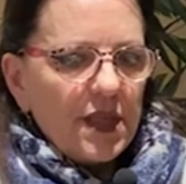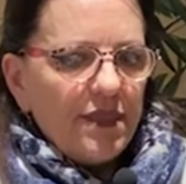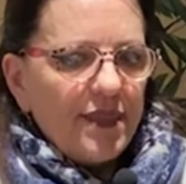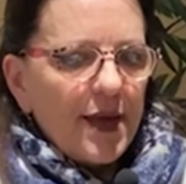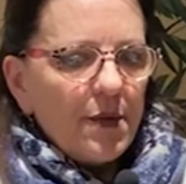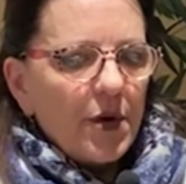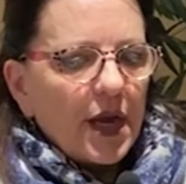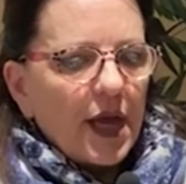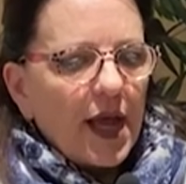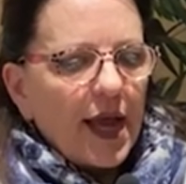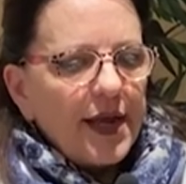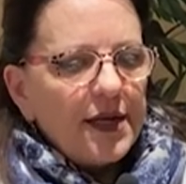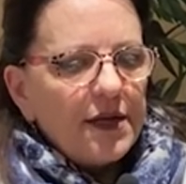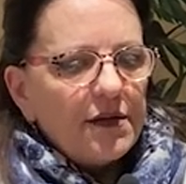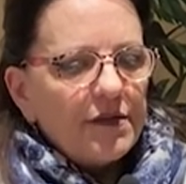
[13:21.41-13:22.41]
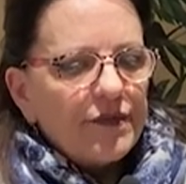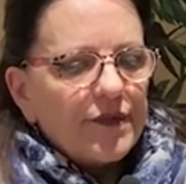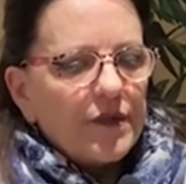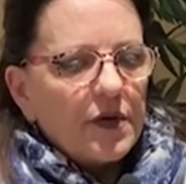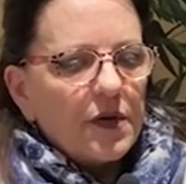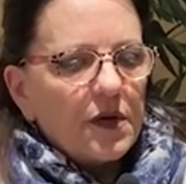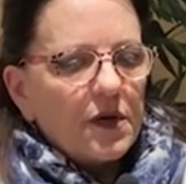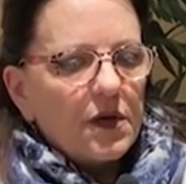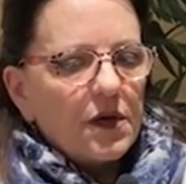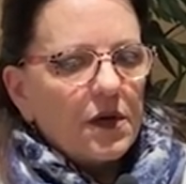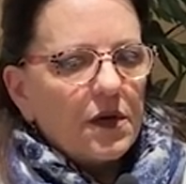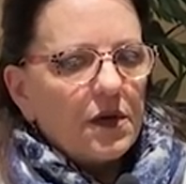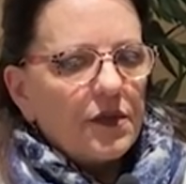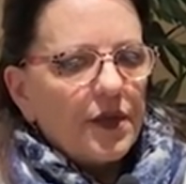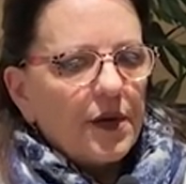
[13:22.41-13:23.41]
they were kind of,
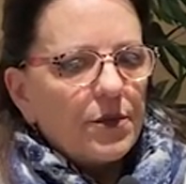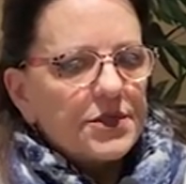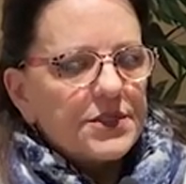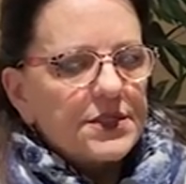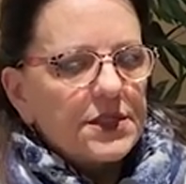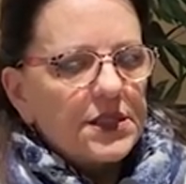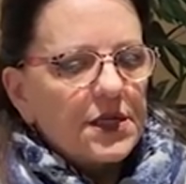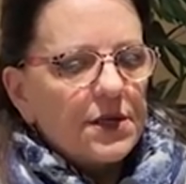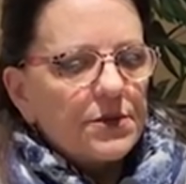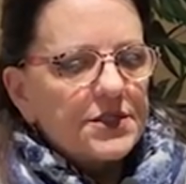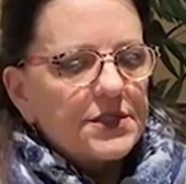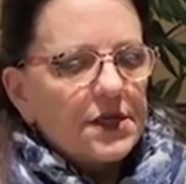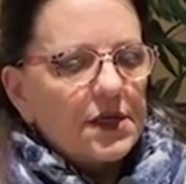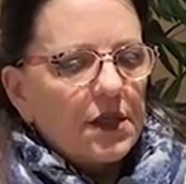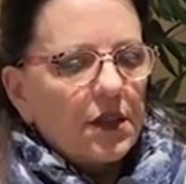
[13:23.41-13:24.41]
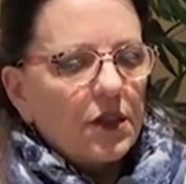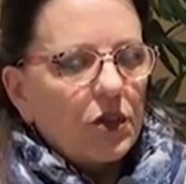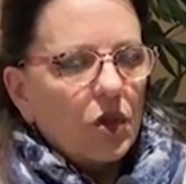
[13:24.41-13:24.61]
there was a